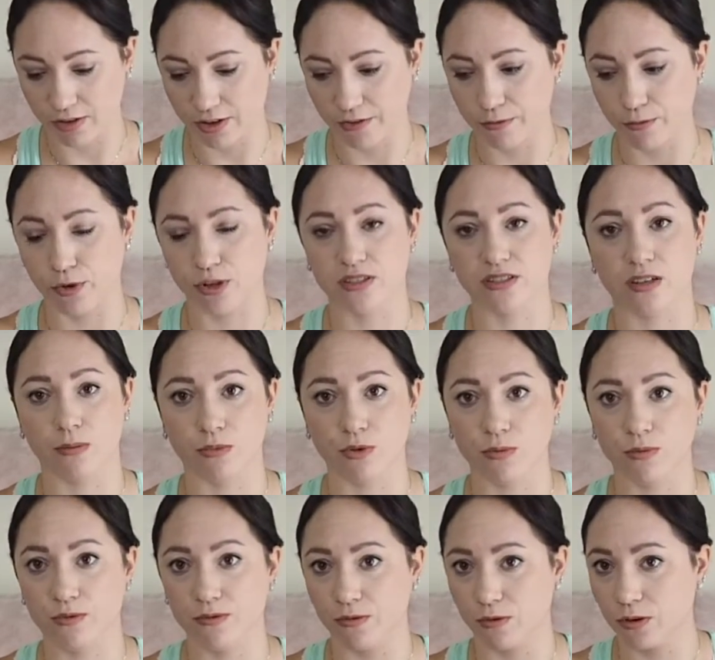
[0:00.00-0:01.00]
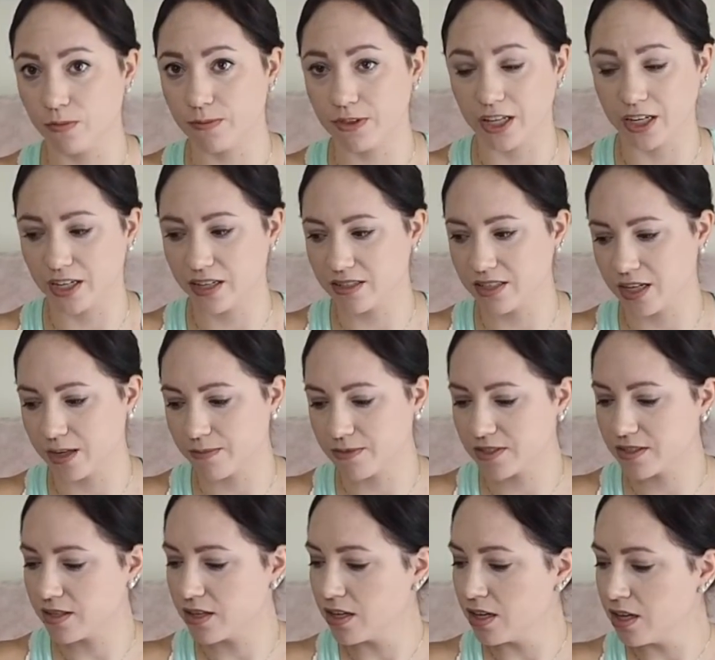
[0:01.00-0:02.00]
I've worn Supple before plenty of
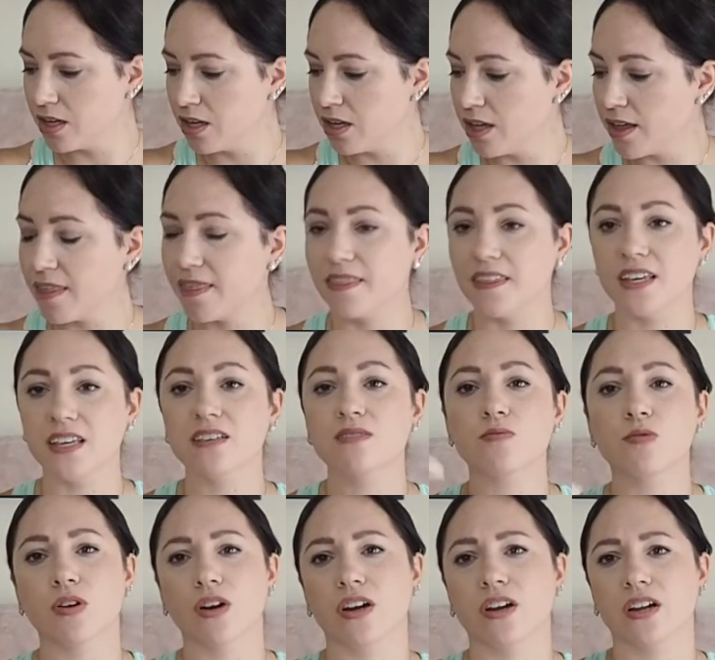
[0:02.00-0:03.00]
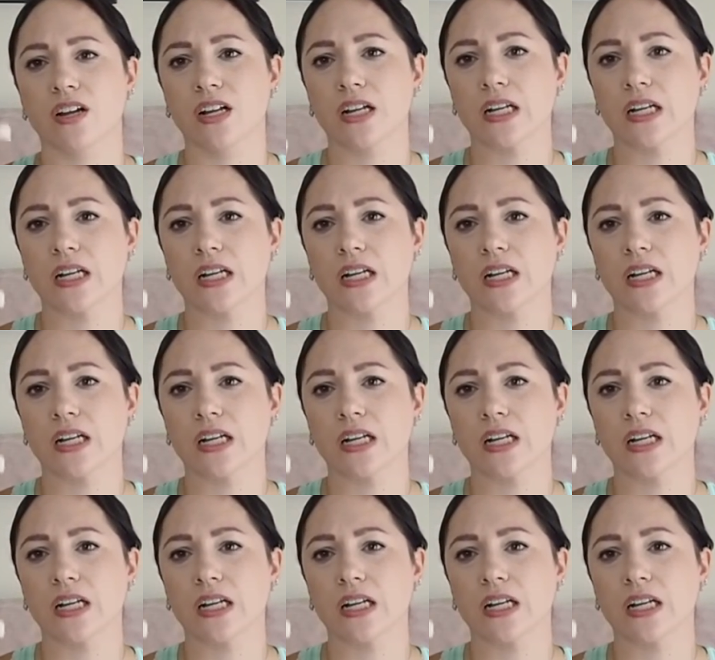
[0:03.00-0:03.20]
times. These work